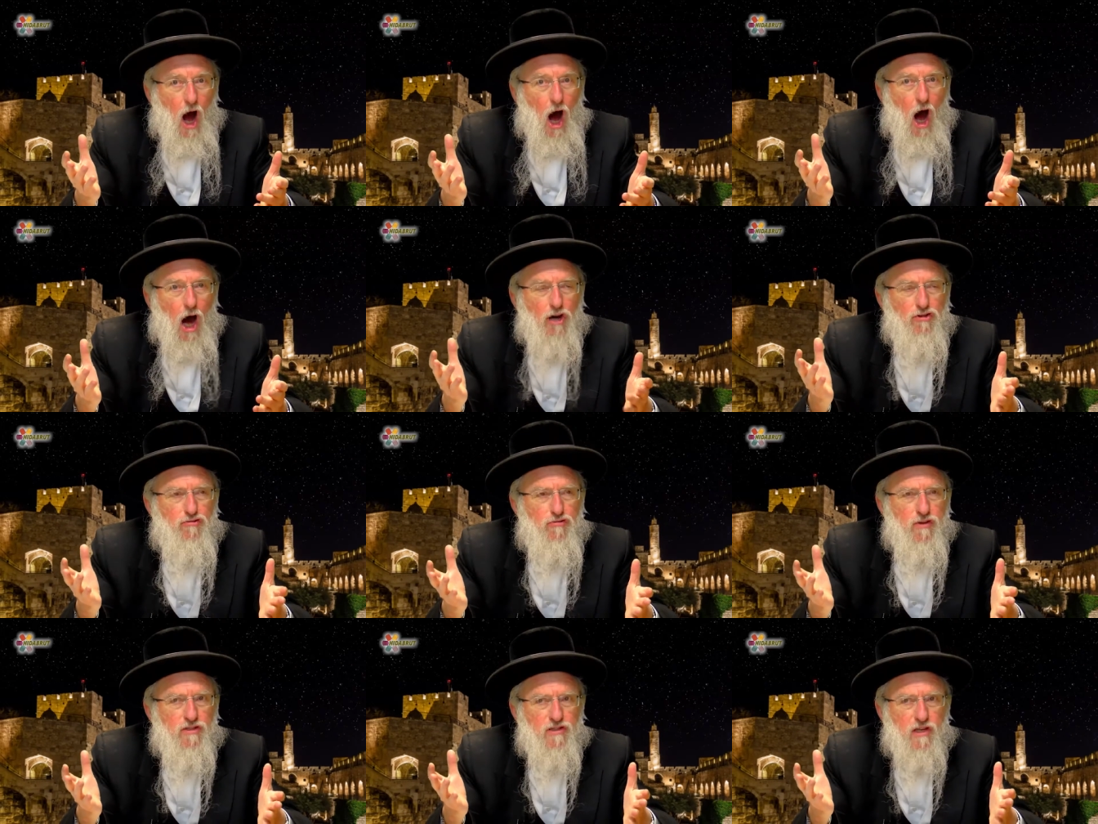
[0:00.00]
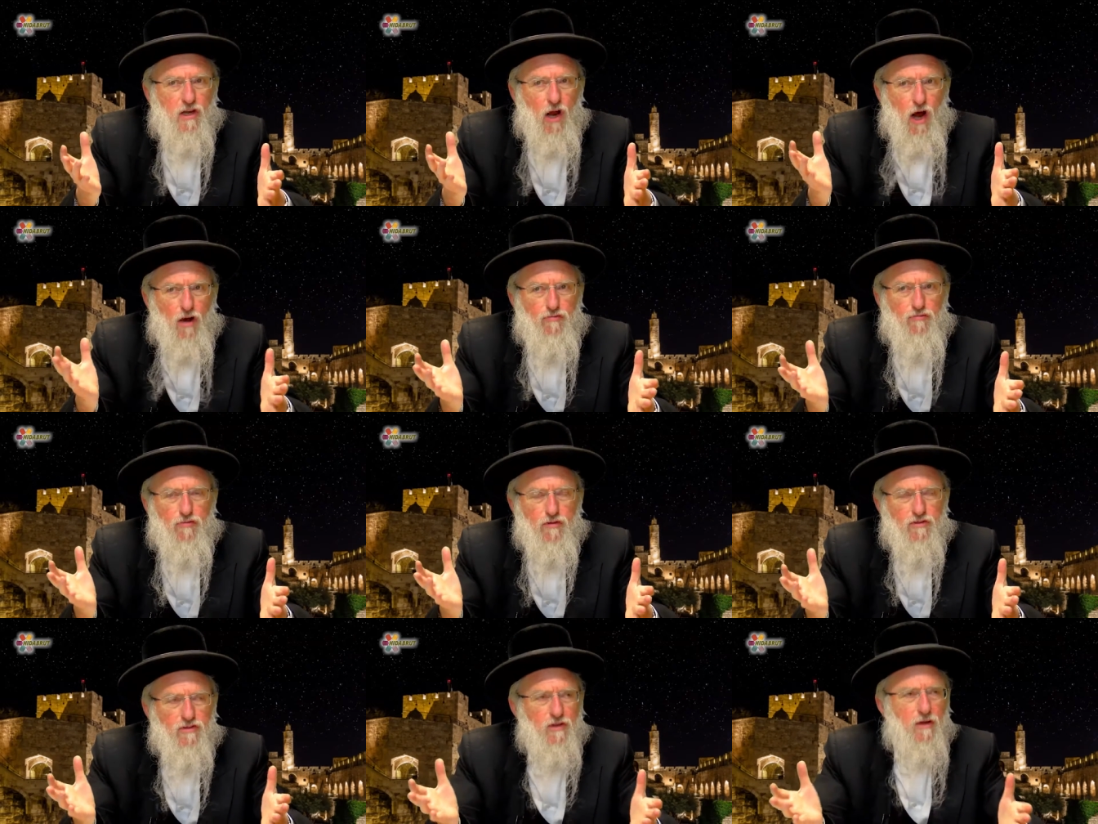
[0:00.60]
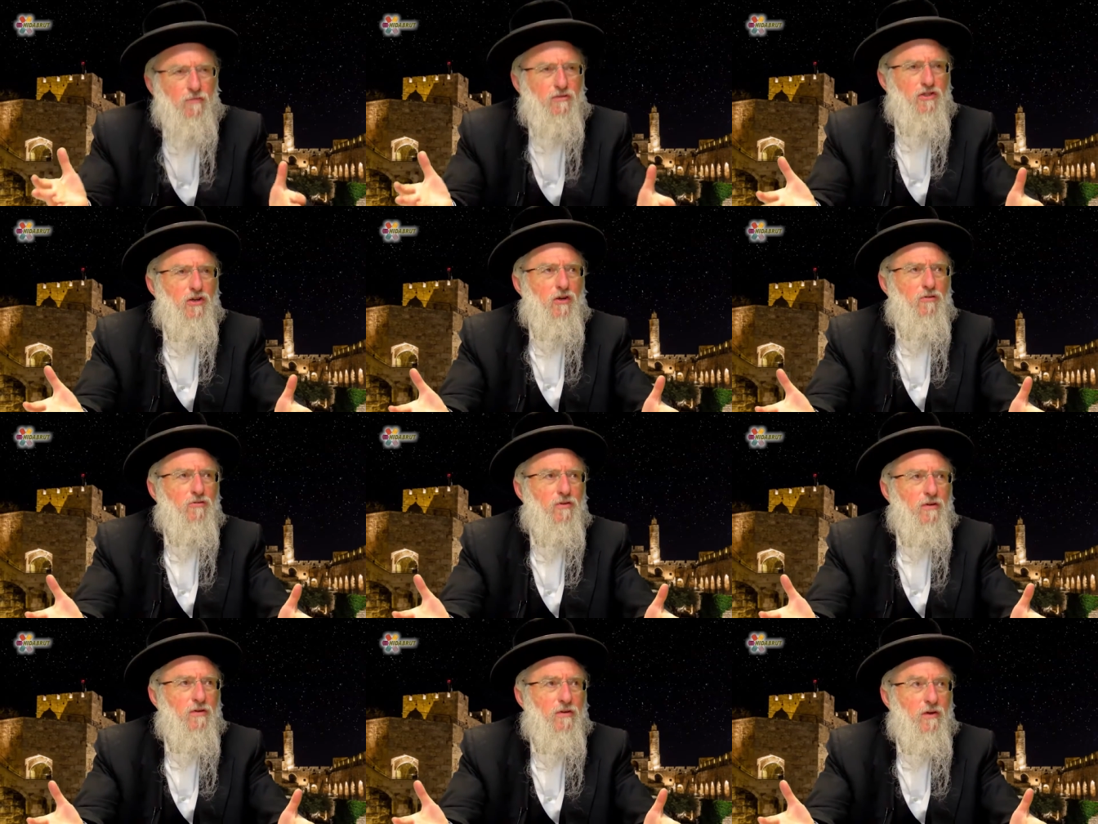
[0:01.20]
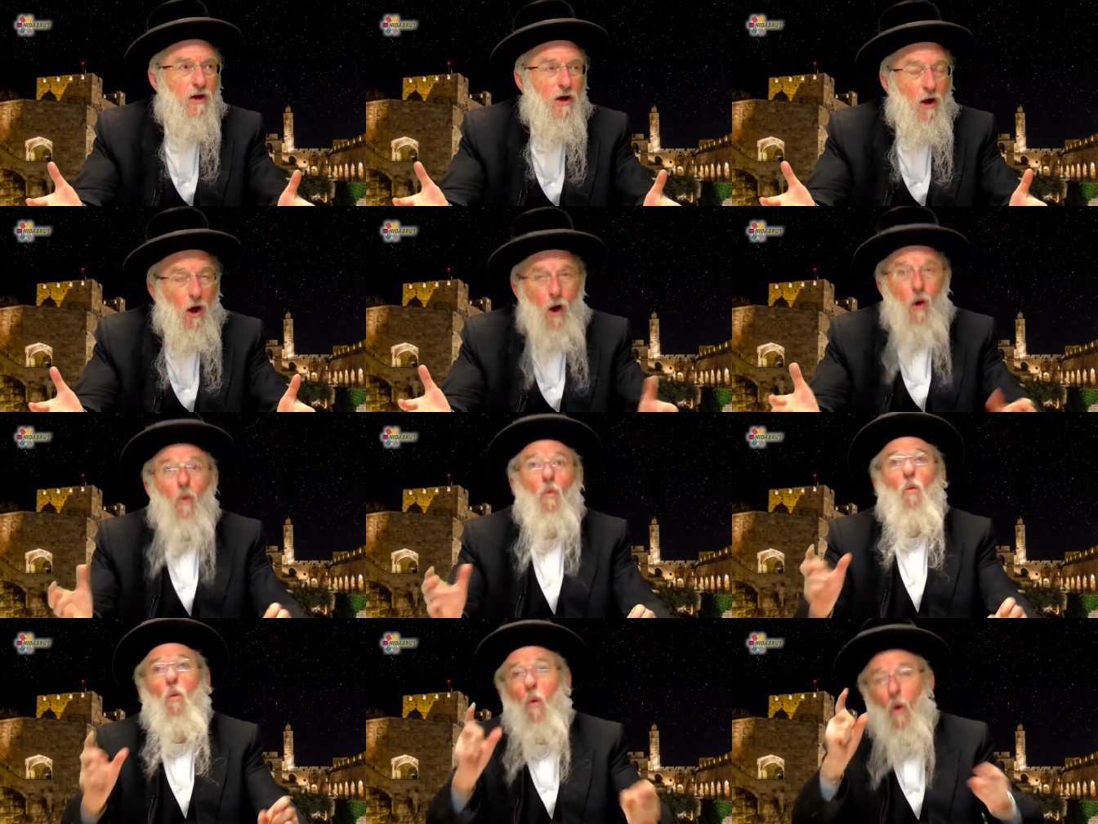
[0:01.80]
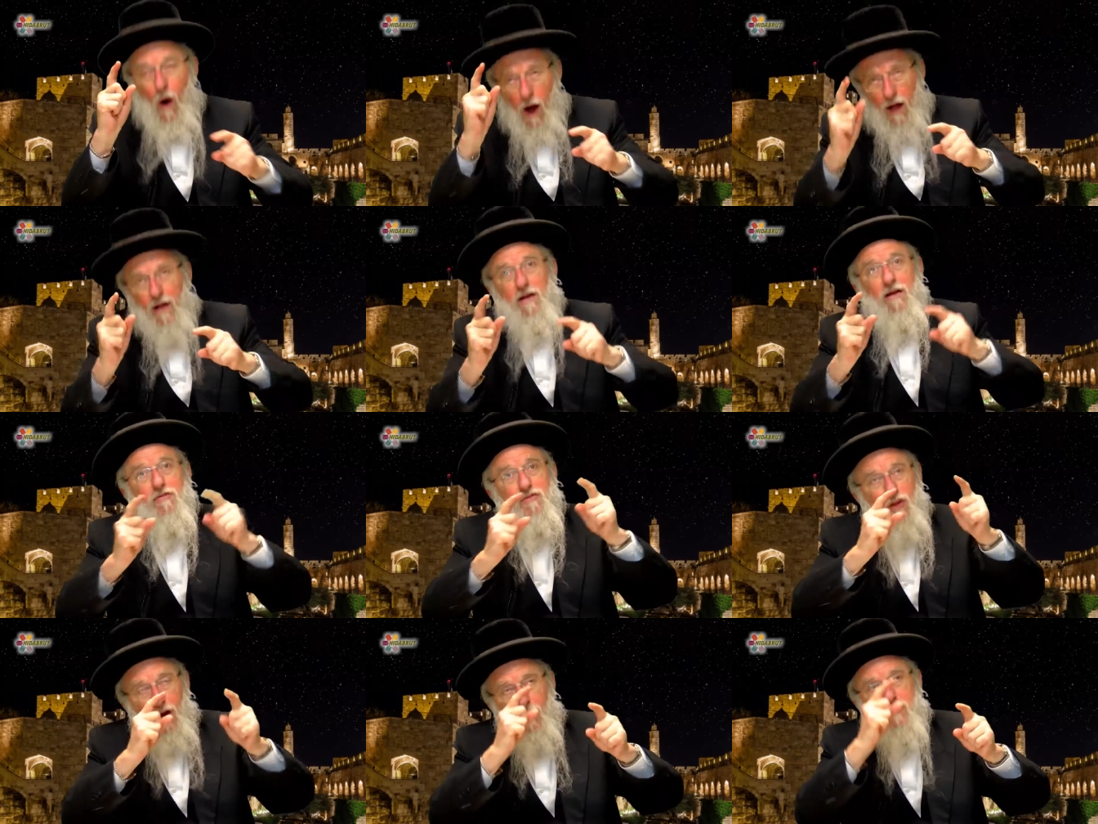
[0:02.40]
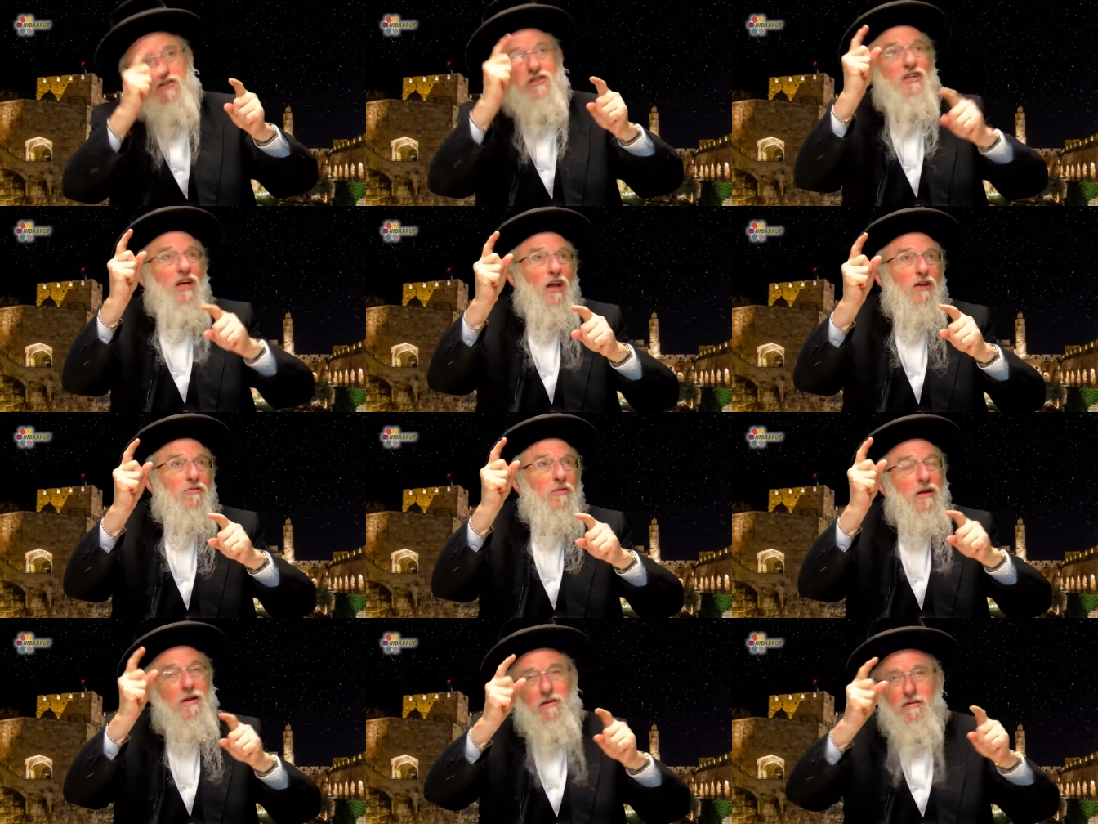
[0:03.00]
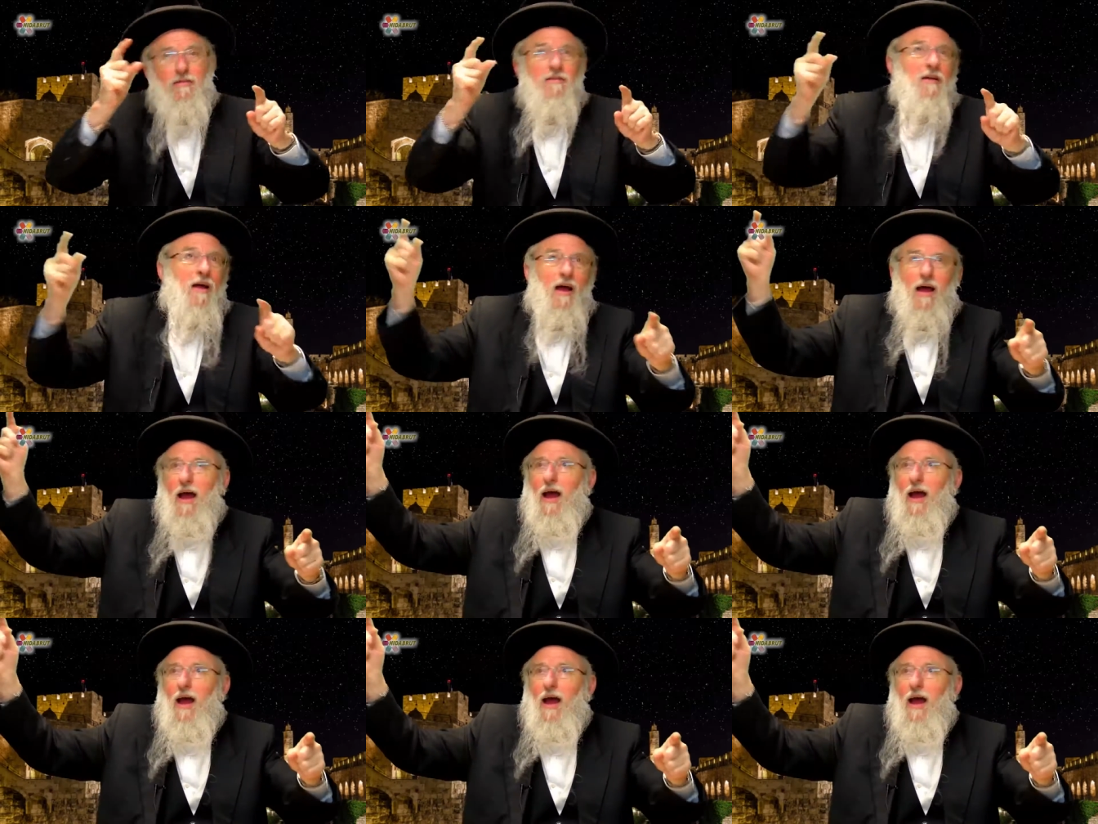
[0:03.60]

Hundreds and hundreds of children. One of those children